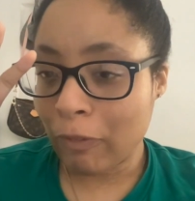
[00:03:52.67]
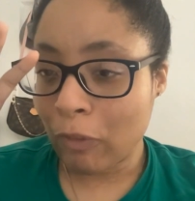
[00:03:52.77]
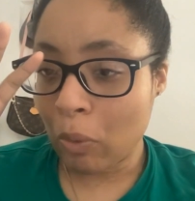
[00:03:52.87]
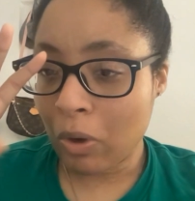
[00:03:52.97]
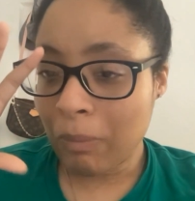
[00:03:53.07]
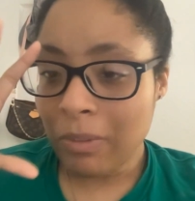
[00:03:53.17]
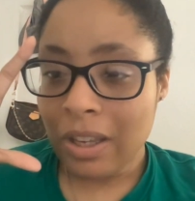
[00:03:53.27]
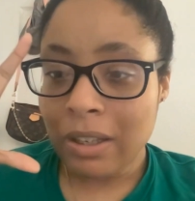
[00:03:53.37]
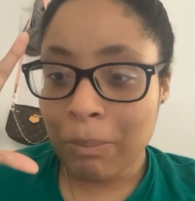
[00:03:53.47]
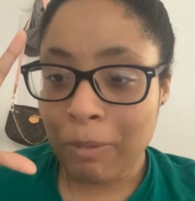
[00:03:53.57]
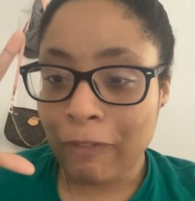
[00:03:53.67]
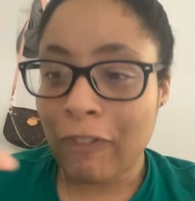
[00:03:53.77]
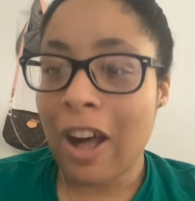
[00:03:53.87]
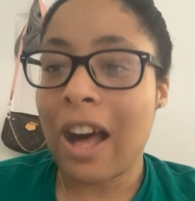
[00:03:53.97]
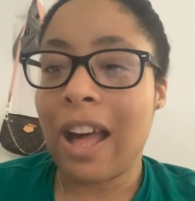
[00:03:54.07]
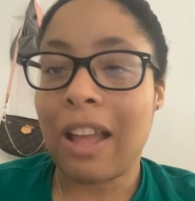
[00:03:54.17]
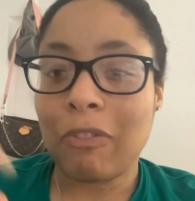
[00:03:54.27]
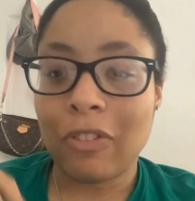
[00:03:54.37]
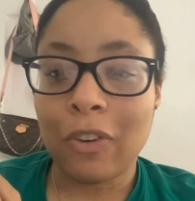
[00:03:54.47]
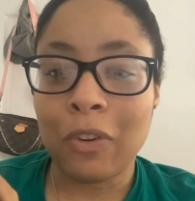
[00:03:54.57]
four? Number five.
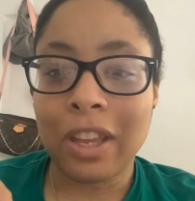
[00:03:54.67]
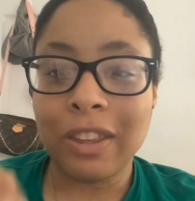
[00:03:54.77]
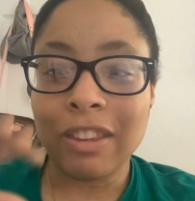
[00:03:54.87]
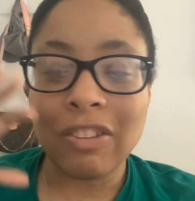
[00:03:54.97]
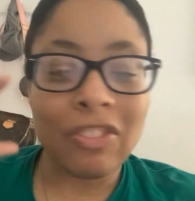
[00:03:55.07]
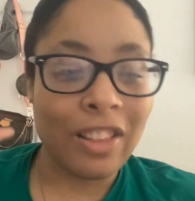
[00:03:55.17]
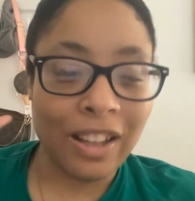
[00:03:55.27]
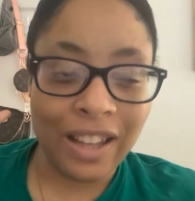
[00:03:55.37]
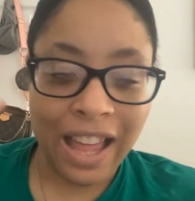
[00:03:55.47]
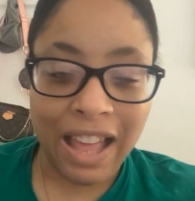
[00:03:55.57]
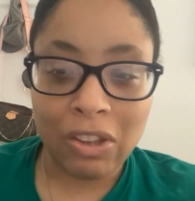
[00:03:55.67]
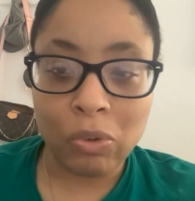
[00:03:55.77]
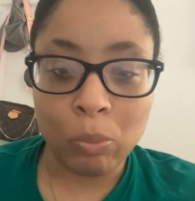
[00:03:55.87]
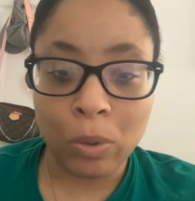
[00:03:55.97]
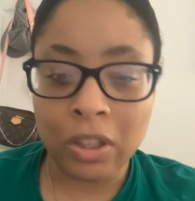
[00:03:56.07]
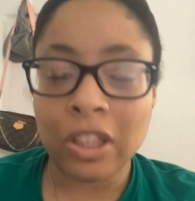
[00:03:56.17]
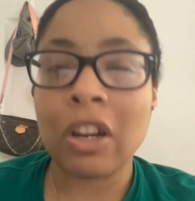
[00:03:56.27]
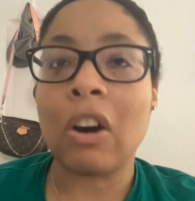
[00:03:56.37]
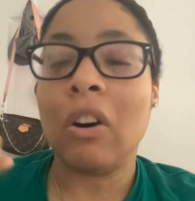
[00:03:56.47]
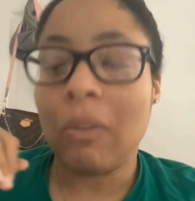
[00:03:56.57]
Okay, this is the last one,
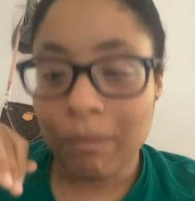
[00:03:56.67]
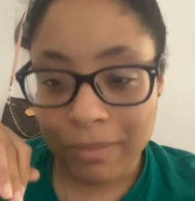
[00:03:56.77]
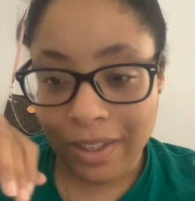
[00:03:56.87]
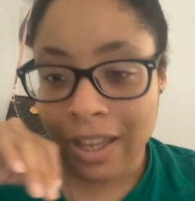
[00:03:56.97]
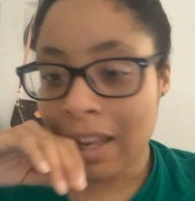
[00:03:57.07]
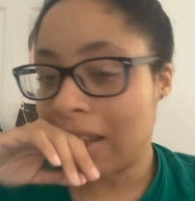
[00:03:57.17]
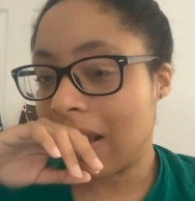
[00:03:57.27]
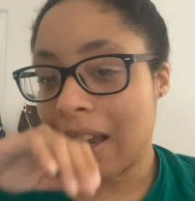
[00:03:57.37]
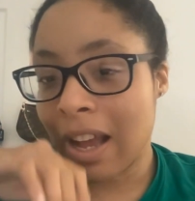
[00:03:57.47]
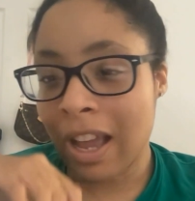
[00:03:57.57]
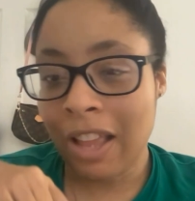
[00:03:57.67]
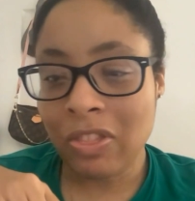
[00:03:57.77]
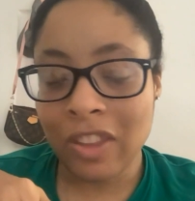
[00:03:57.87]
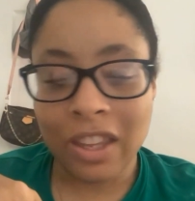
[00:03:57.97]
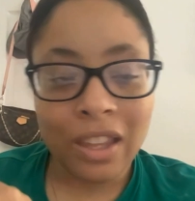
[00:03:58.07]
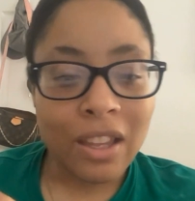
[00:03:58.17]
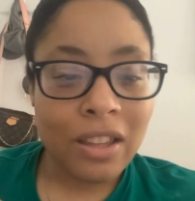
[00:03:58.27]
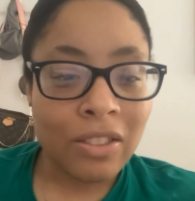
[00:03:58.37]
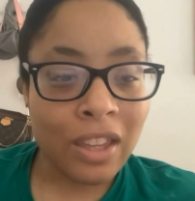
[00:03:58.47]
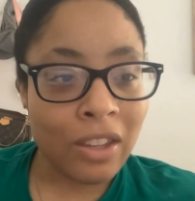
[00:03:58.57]
y'all. And I think
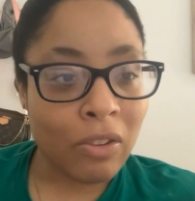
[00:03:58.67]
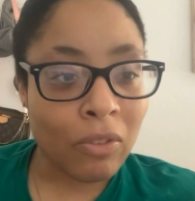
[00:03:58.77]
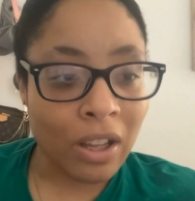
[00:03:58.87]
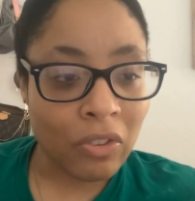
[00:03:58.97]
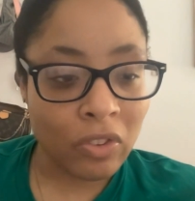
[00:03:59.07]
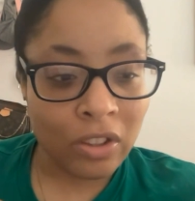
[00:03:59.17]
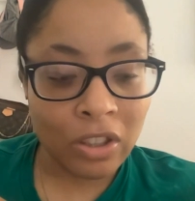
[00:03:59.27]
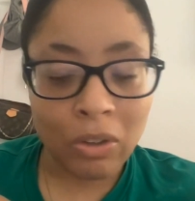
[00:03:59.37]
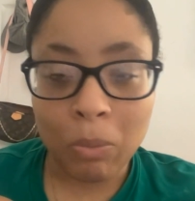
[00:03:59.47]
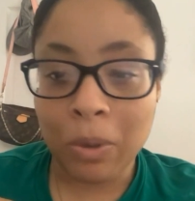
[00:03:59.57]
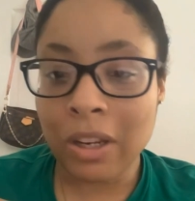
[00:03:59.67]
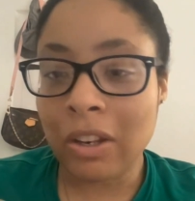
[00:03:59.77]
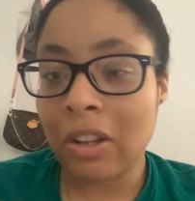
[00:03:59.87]
you guys are gonna know what it